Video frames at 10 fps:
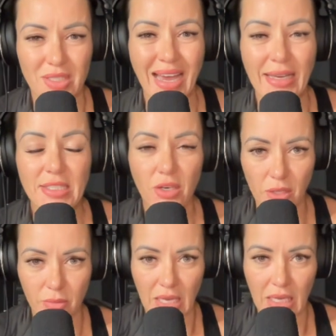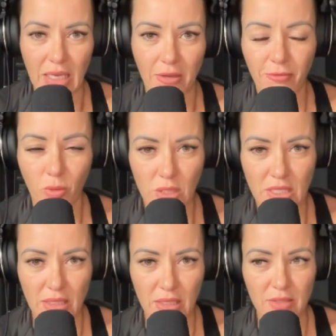I started making four
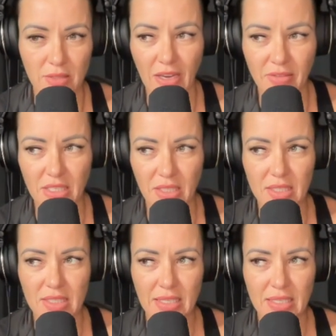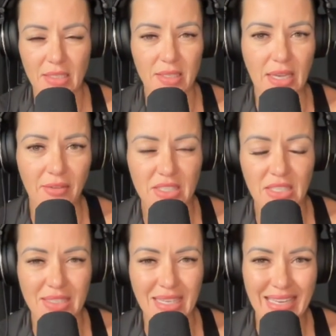sales, five sales, six sales, seven
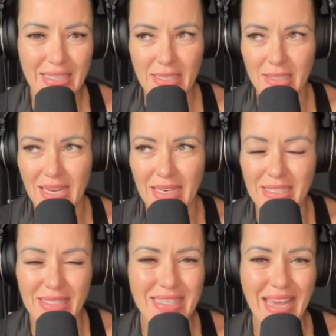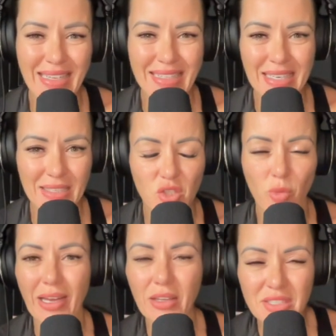sales, eight sales, nine sales, ten sales,
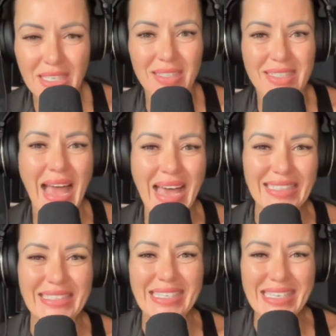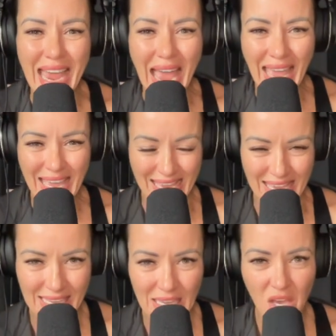twelve sales a day
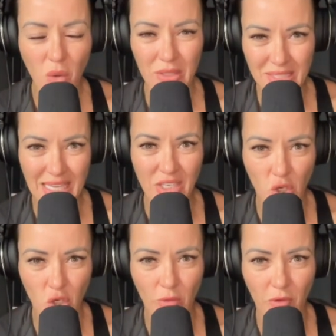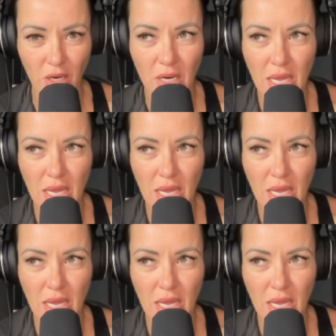once they took over.